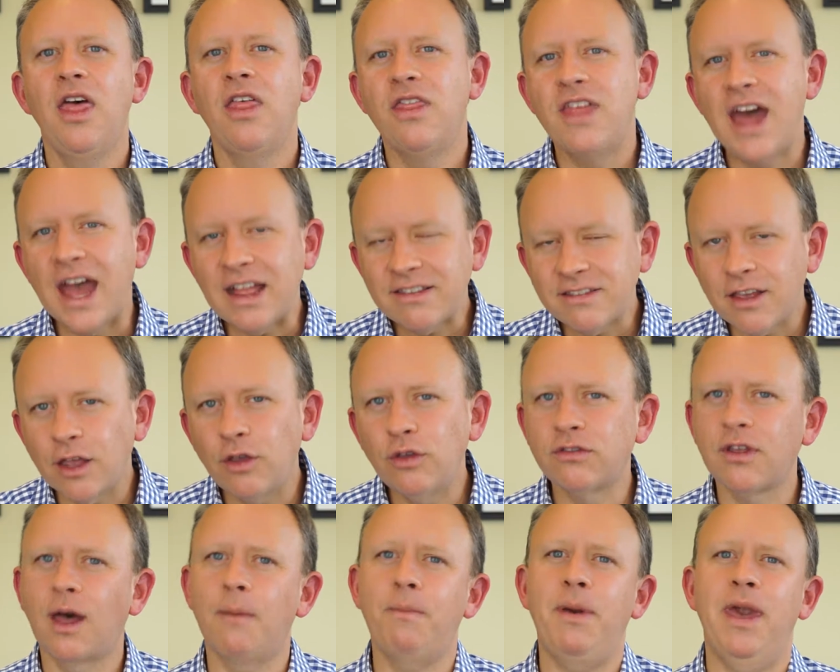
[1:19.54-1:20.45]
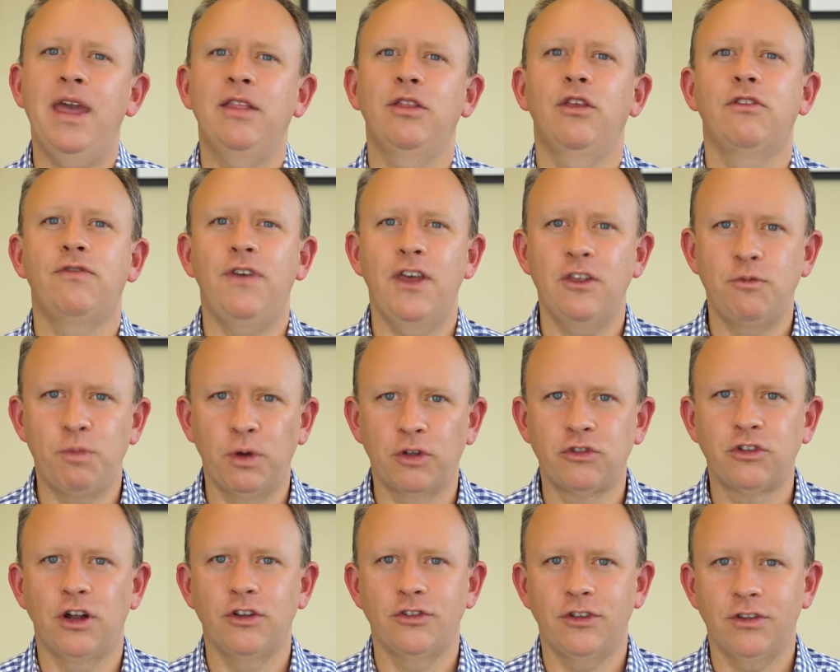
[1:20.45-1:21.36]
That's how you stop paying those
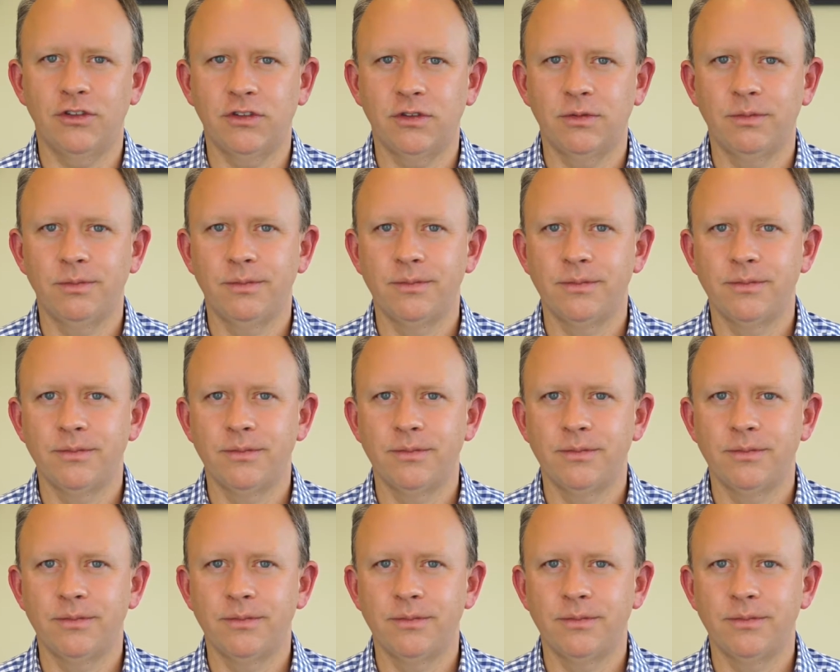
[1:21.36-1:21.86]
Facebook charges.